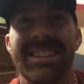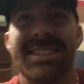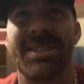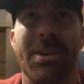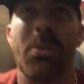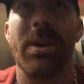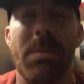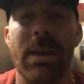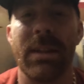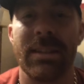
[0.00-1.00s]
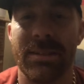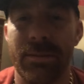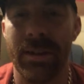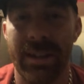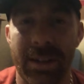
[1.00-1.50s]
so I want to make this
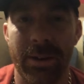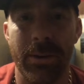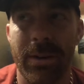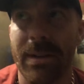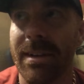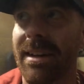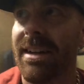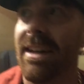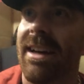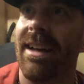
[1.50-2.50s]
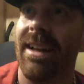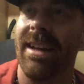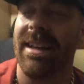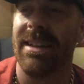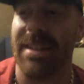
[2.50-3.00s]
video
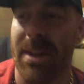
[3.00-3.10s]
and